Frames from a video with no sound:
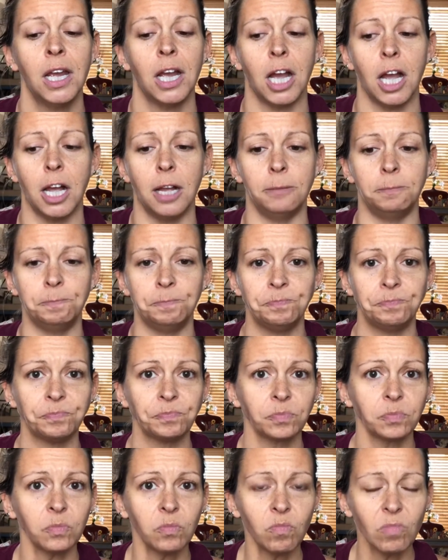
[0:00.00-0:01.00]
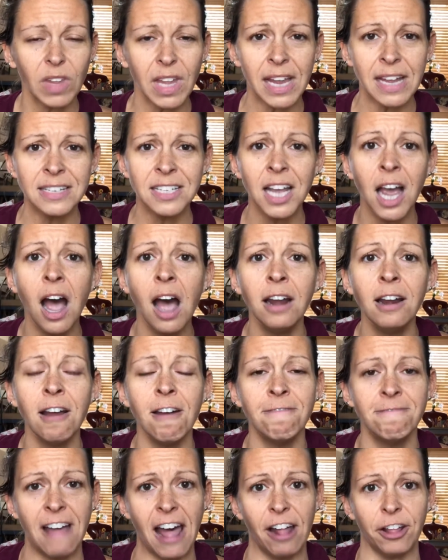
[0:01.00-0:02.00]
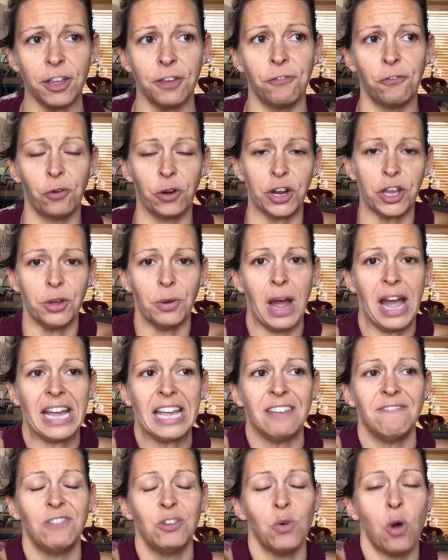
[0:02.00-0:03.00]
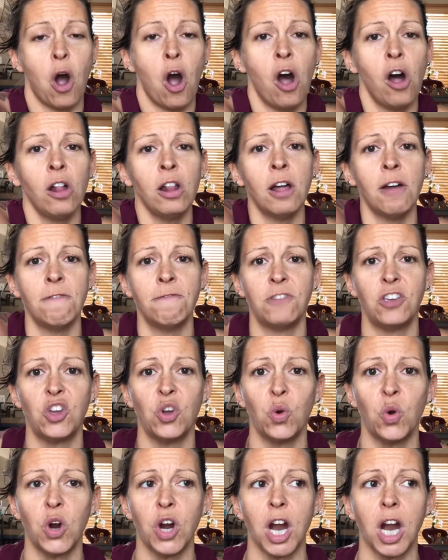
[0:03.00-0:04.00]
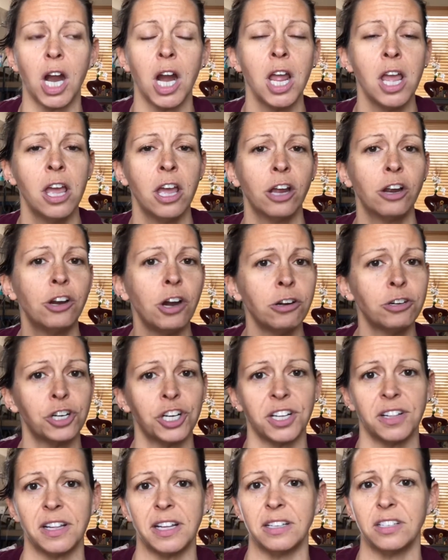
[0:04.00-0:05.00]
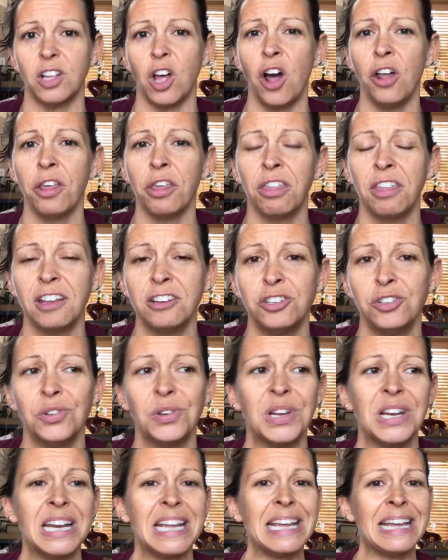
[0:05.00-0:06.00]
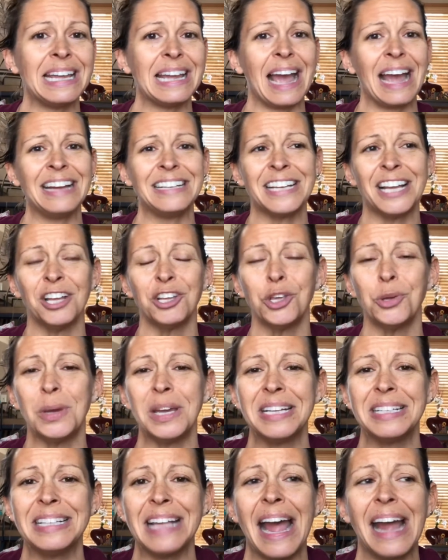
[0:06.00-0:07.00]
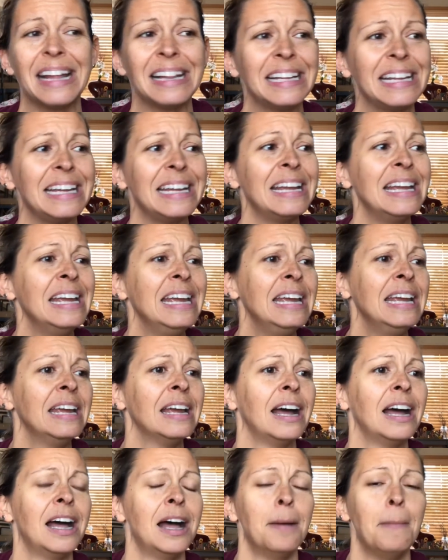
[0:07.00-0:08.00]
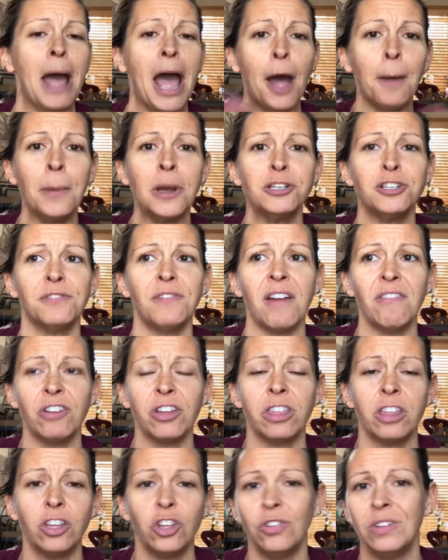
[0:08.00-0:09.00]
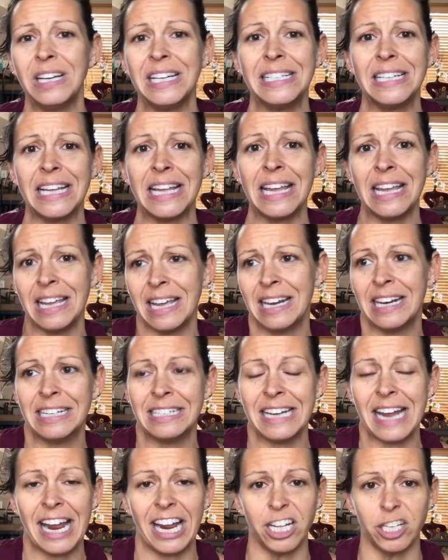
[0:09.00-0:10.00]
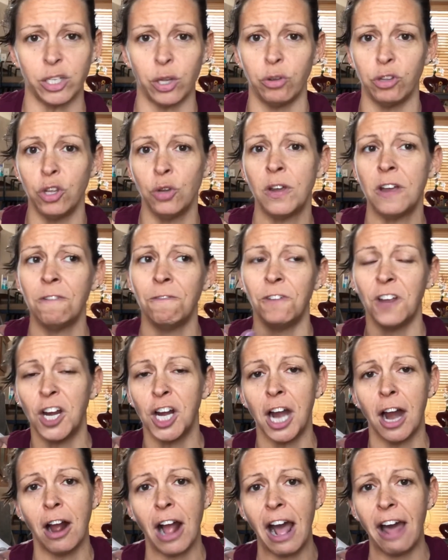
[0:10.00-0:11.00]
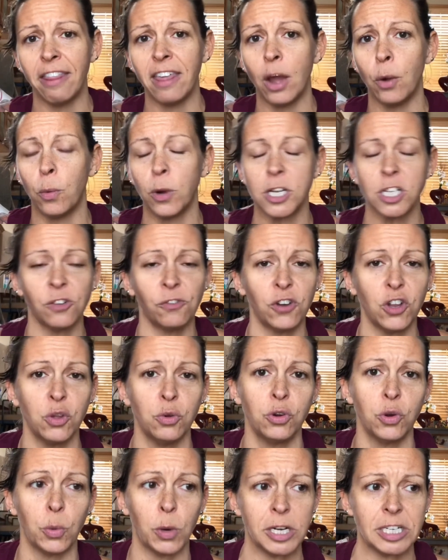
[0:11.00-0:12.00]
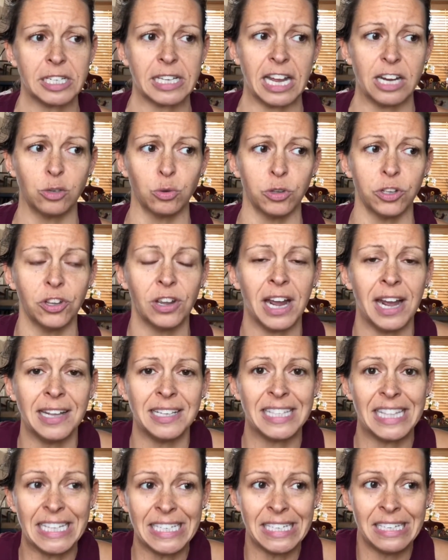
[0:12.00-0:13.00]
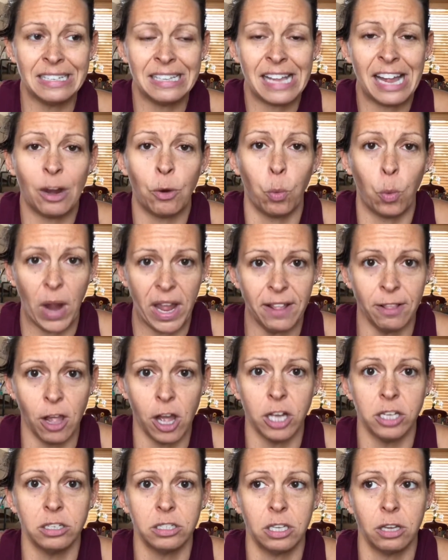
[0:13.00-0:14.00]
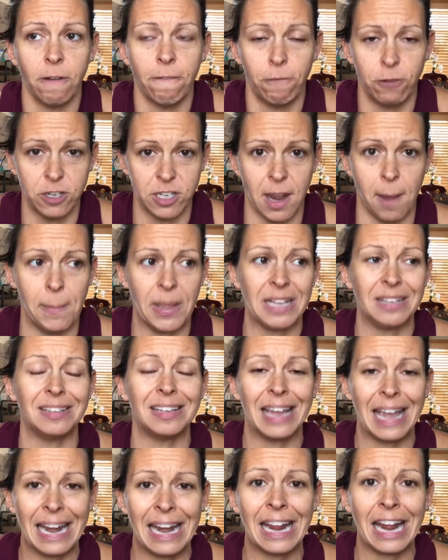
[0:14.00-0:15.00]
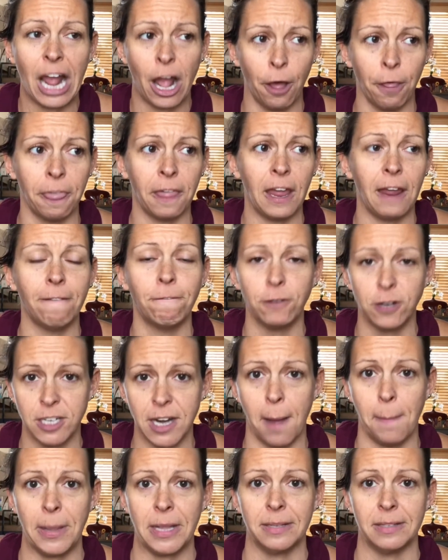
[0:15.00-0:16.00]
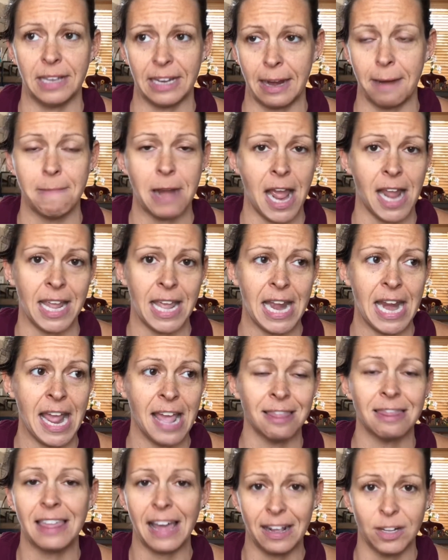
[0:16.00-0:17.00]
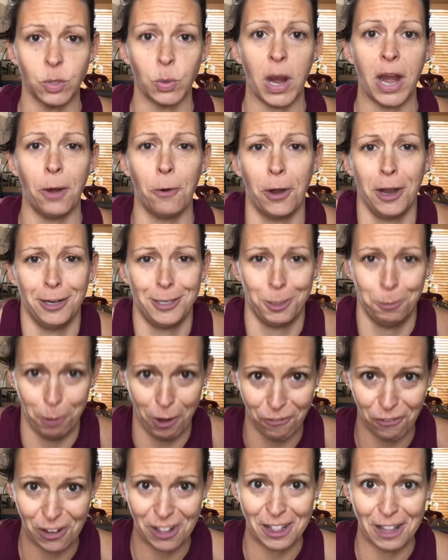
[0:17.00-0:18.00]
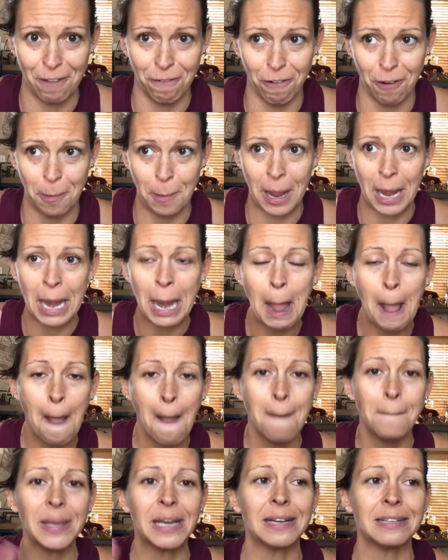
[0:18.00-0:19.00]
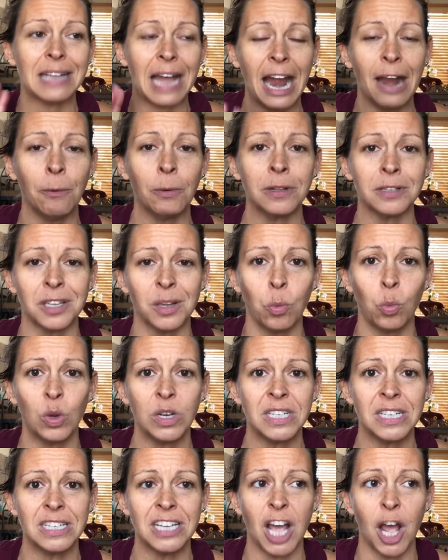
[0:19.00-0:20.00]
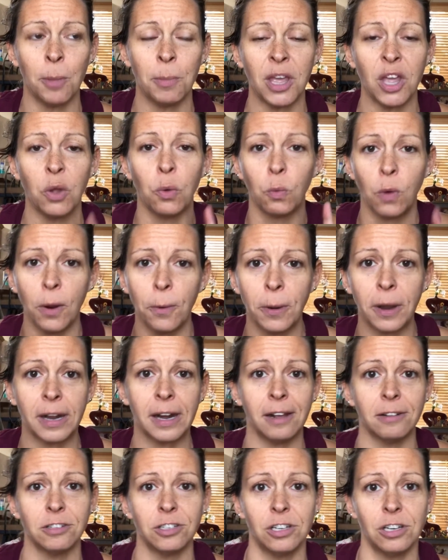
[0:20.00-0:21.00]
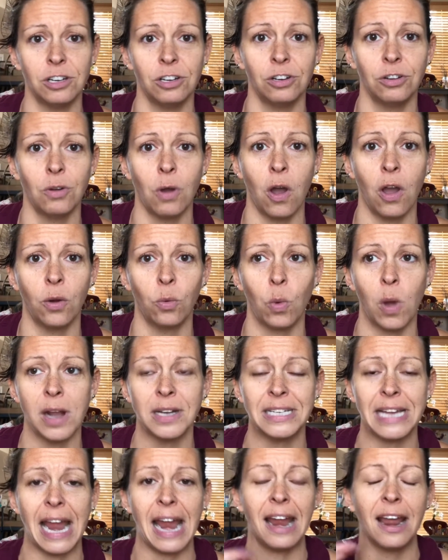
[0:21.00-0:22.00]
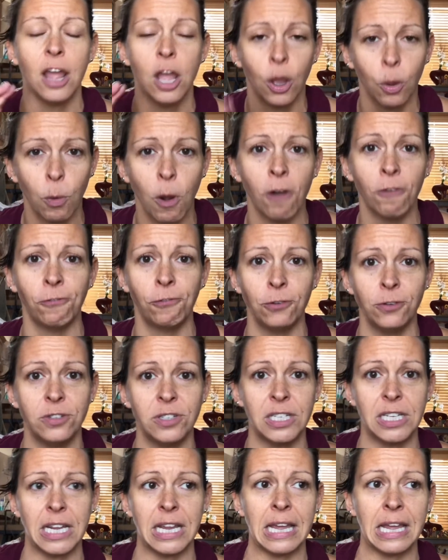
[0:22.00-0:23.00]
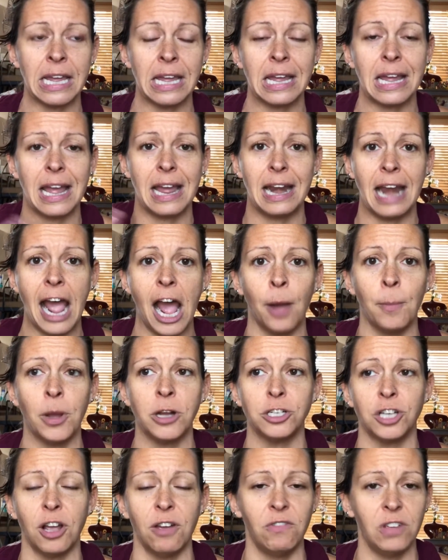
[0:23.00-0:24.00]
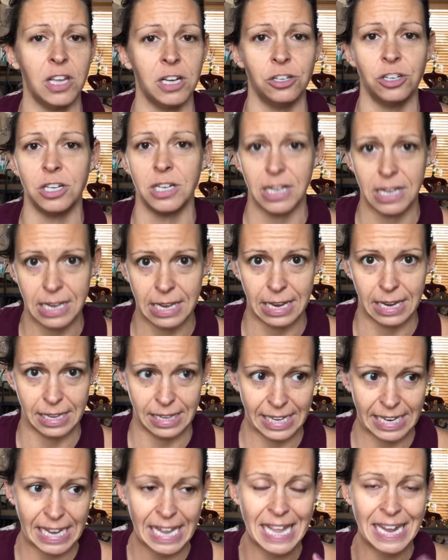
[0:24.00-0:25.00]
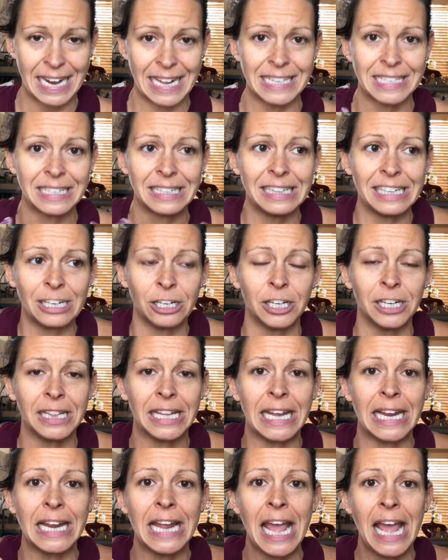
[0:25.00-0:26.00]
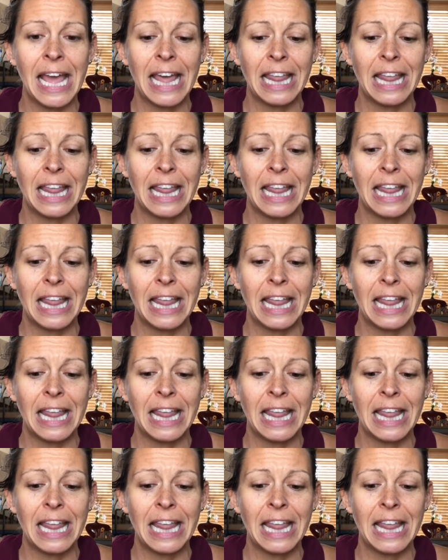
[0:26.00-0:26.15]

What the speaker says: A ton of value for you. I give you all of your grocery lists, all the things you can eat. I tell you exactly how much of everything you need to eat in a day, so you can figure out how that works for you in your work schedule. You guys, this is like weight loss for dummies, getting healthy for dummies. Like, I'm not kidding. That's why it works perfectly for me, because I want someone to tell me what workouts to do on what day, what foods to eat, and how much of each to eat. Like, it is literally